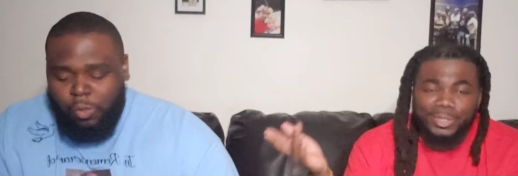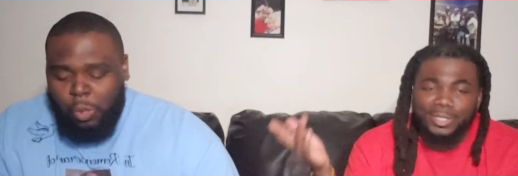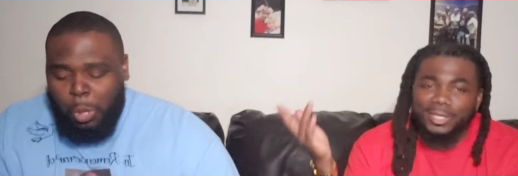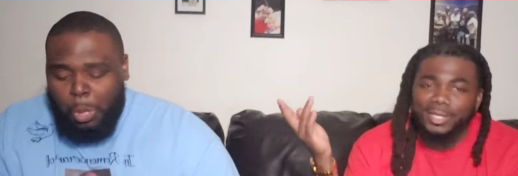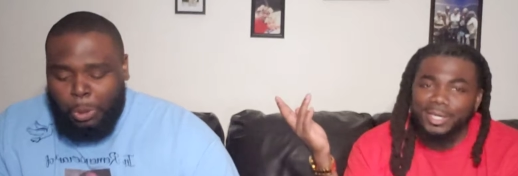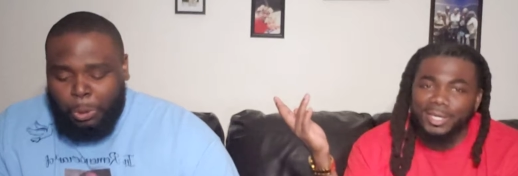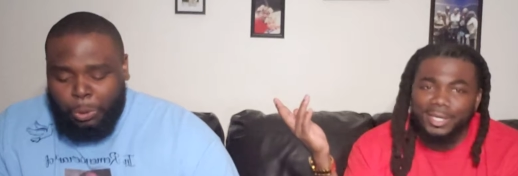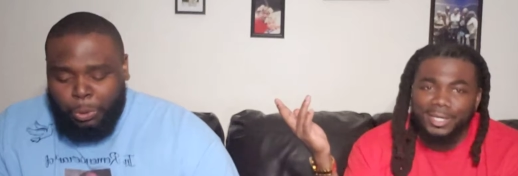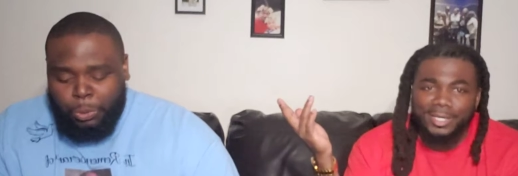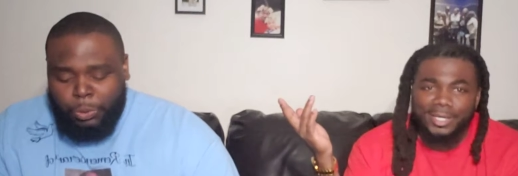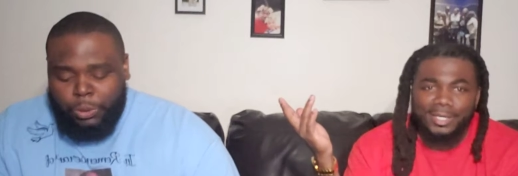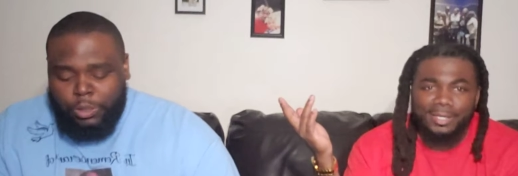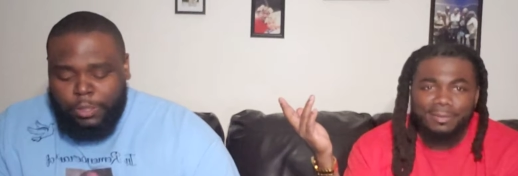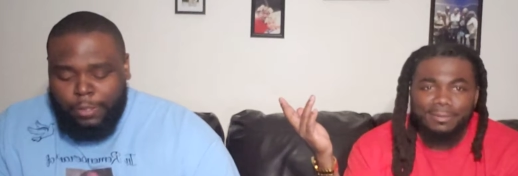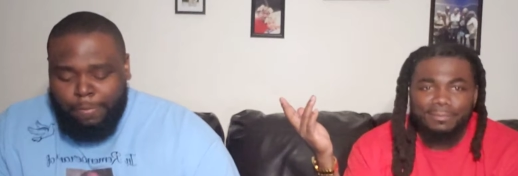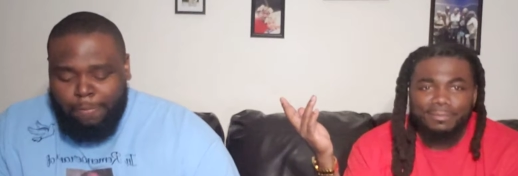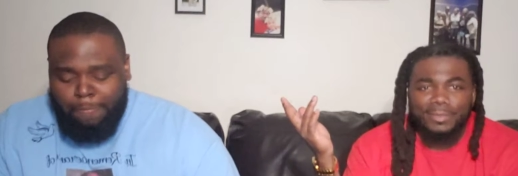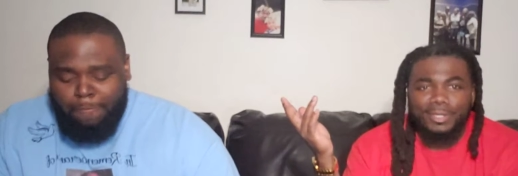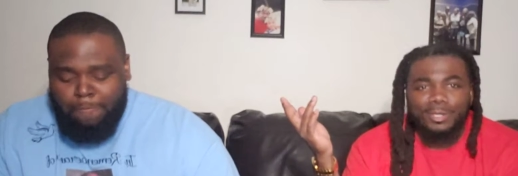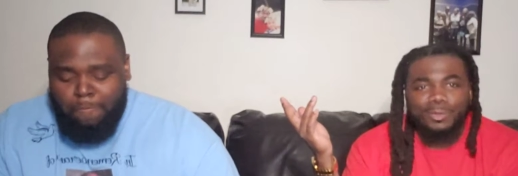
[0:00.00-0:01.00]
Speaker 1: We here.
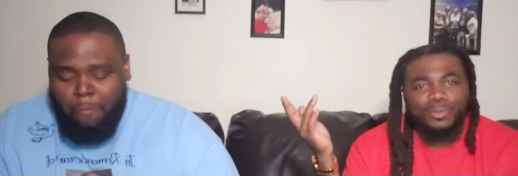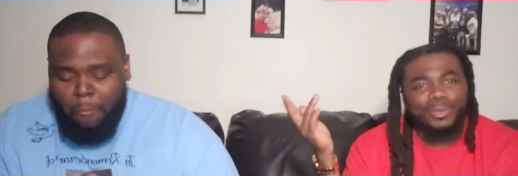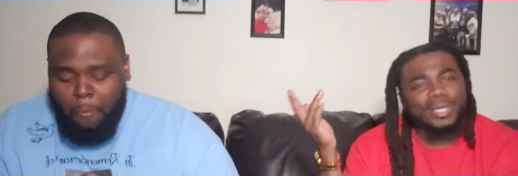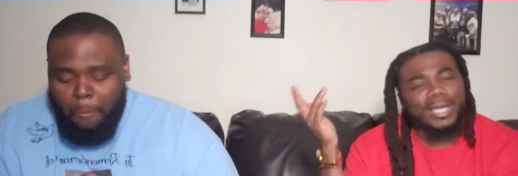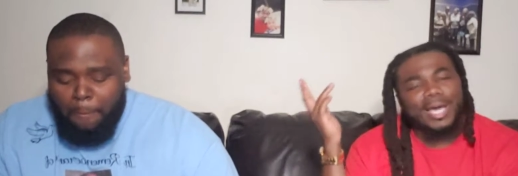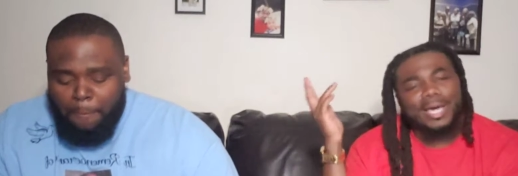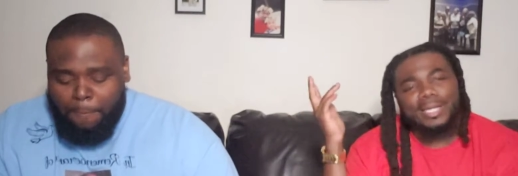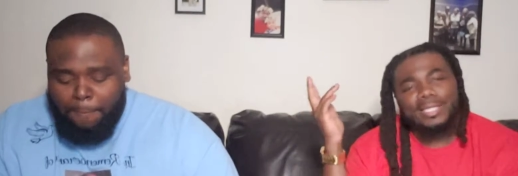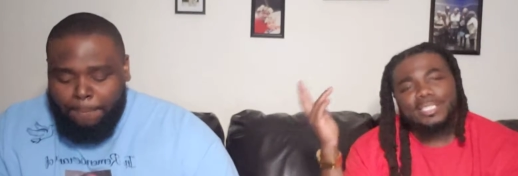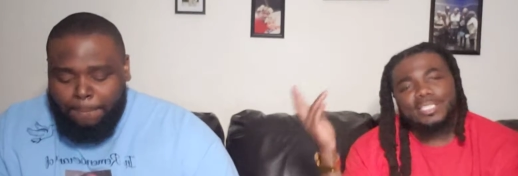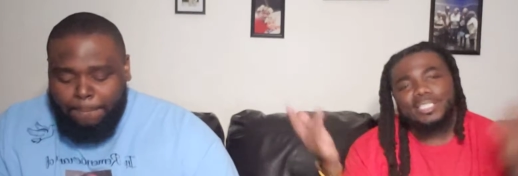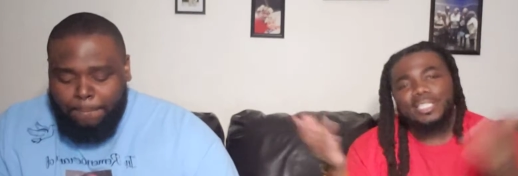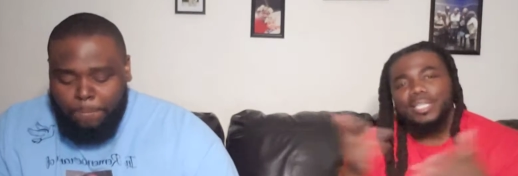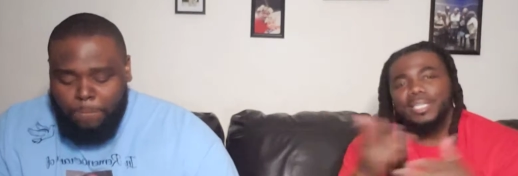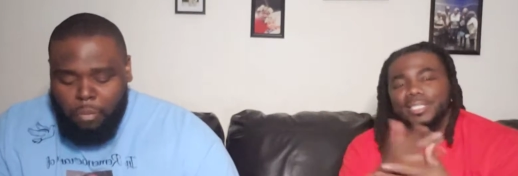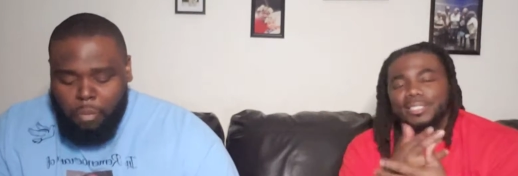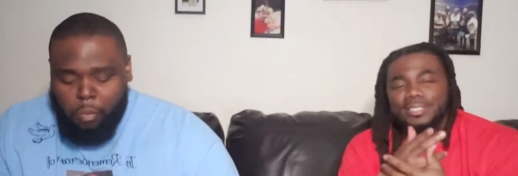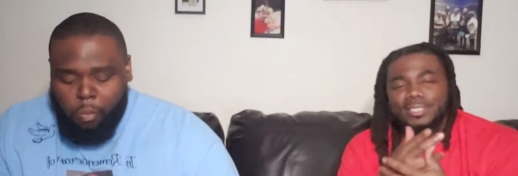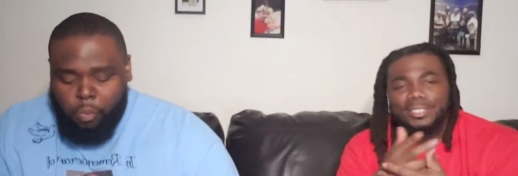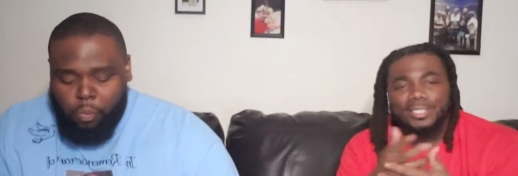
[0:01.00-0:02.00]
We got a
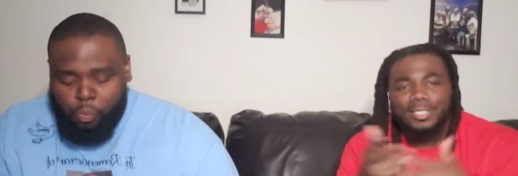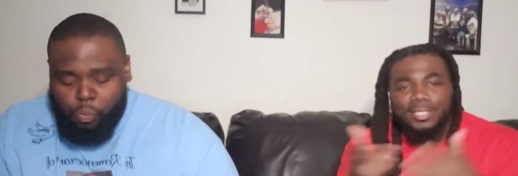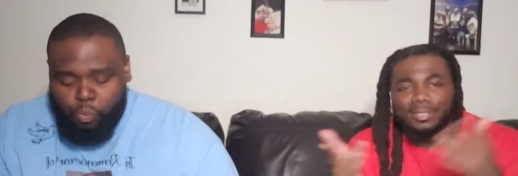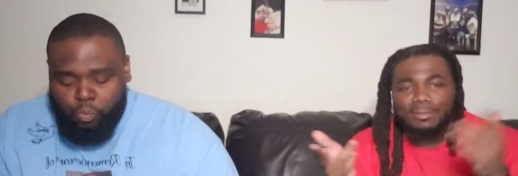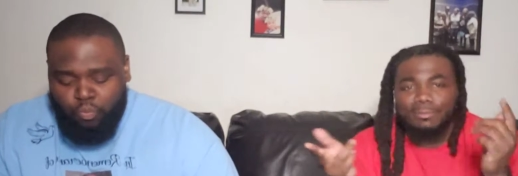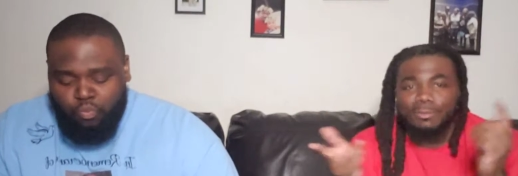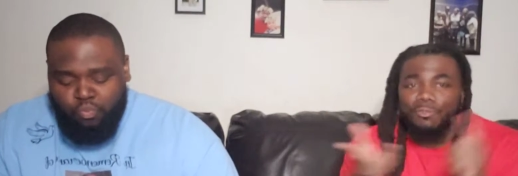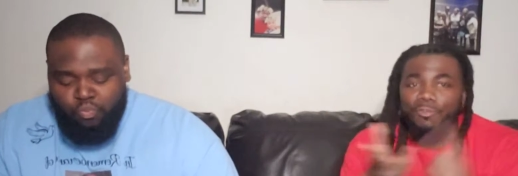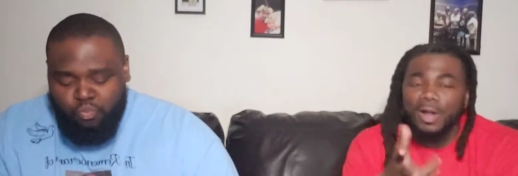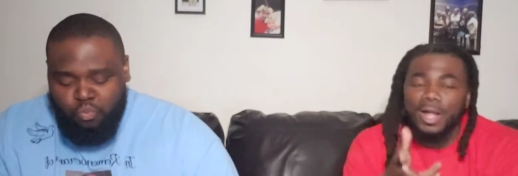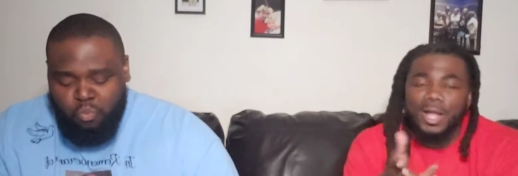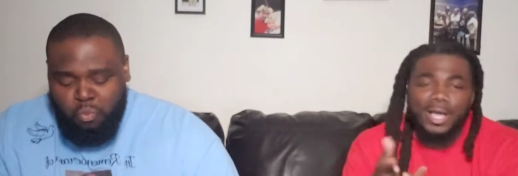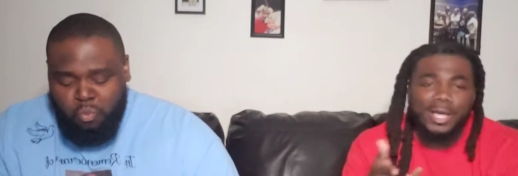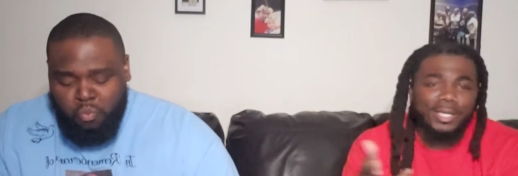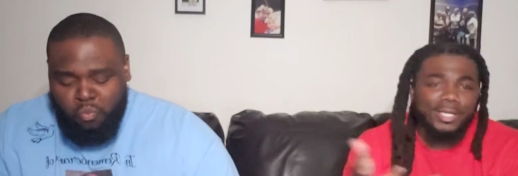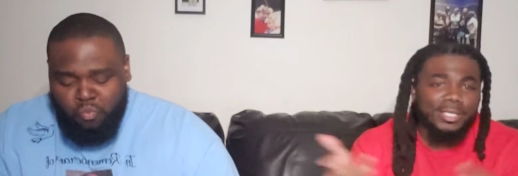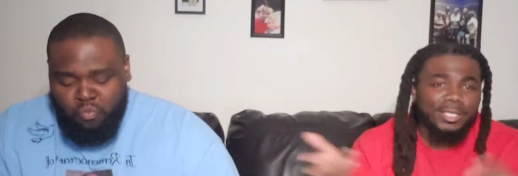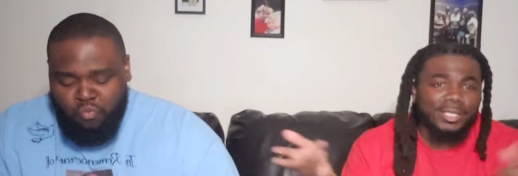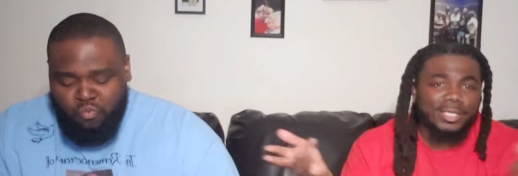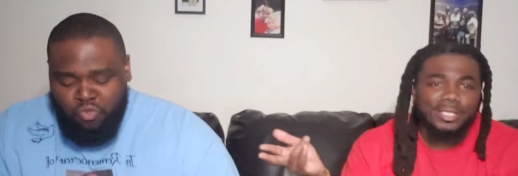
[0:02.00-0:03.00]
chance to keep
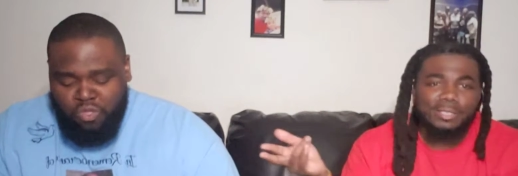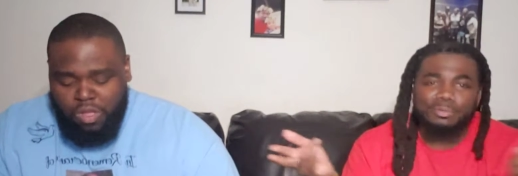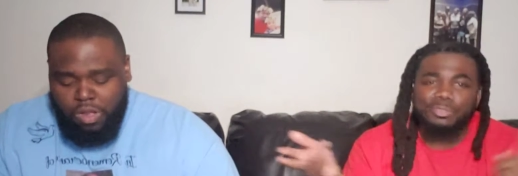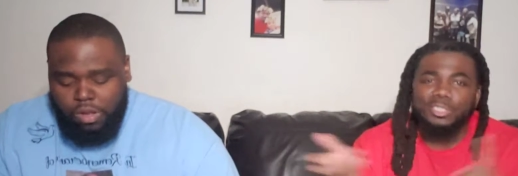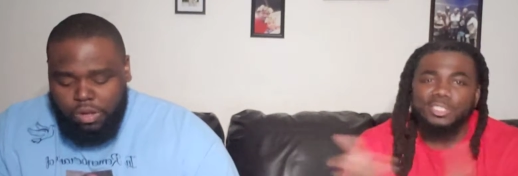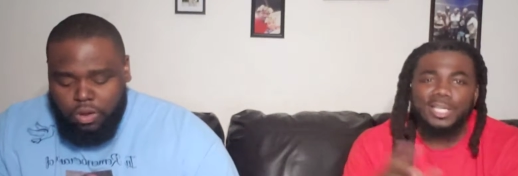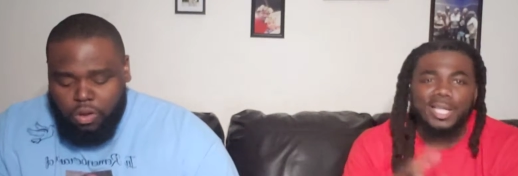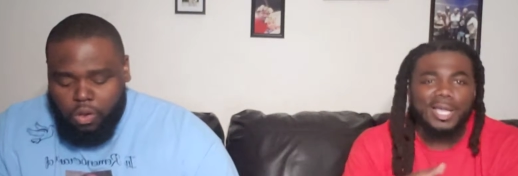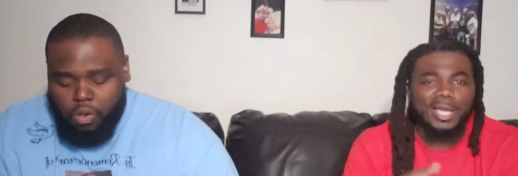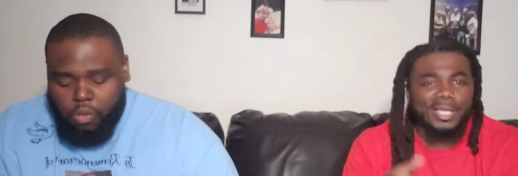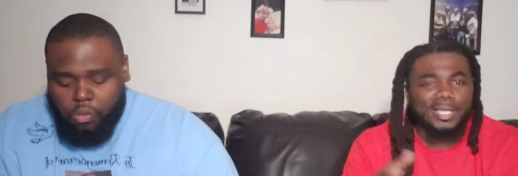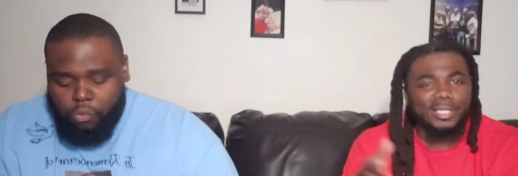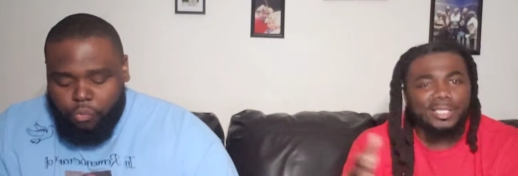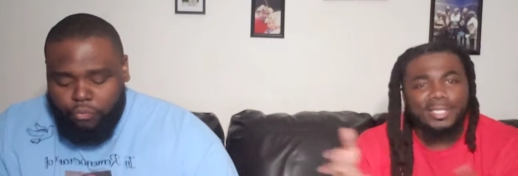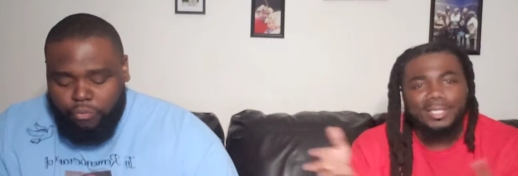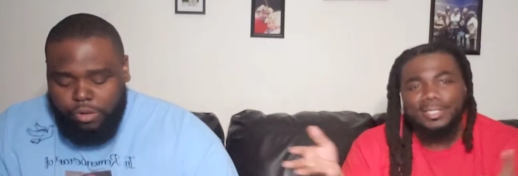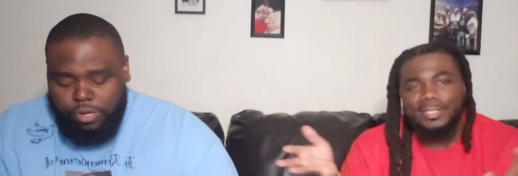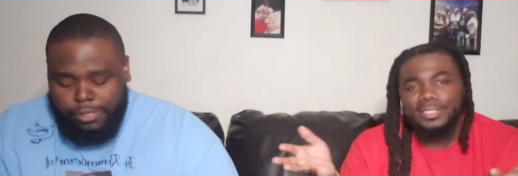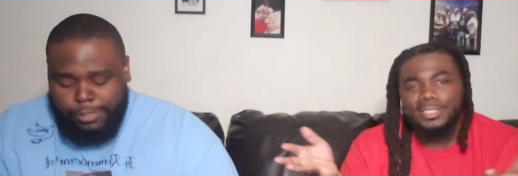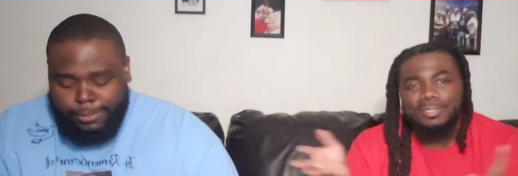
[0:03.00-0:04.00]
grinding, keep shining,
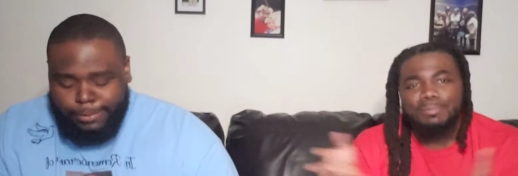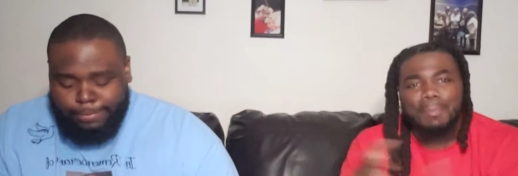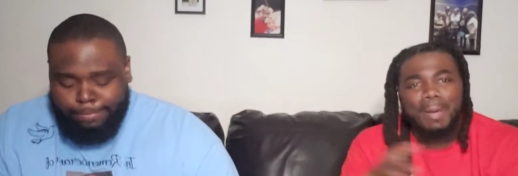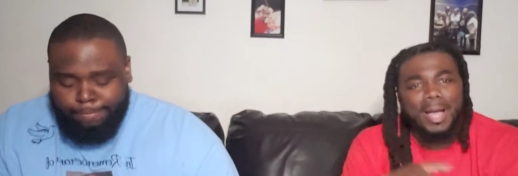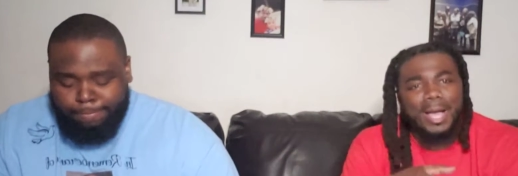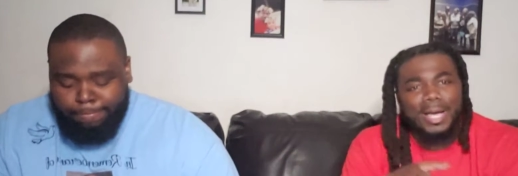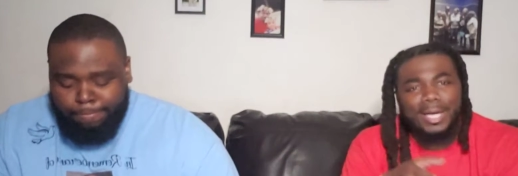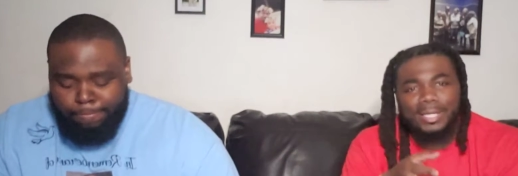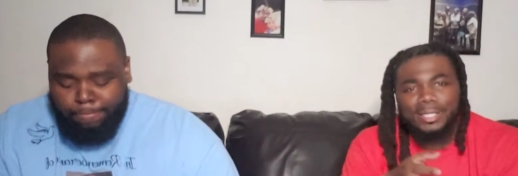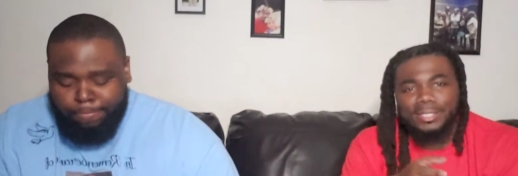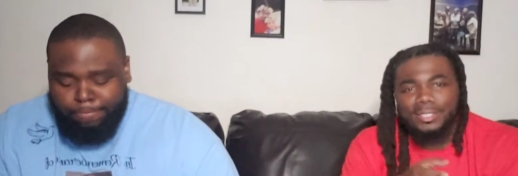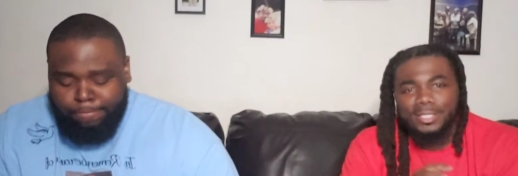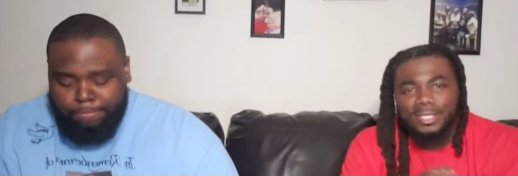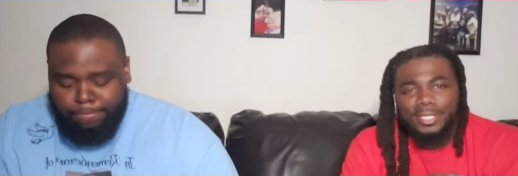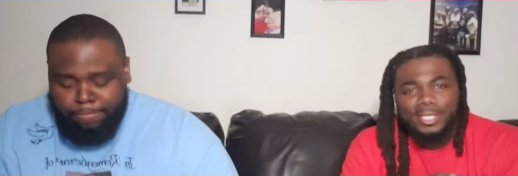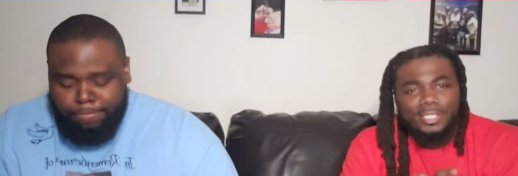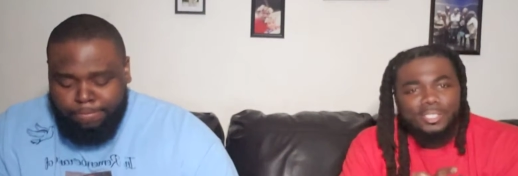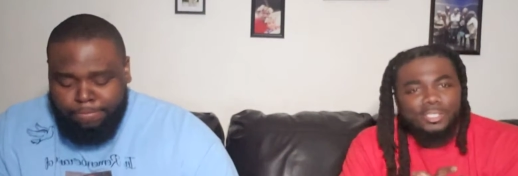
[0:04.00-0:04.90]
keep smiling,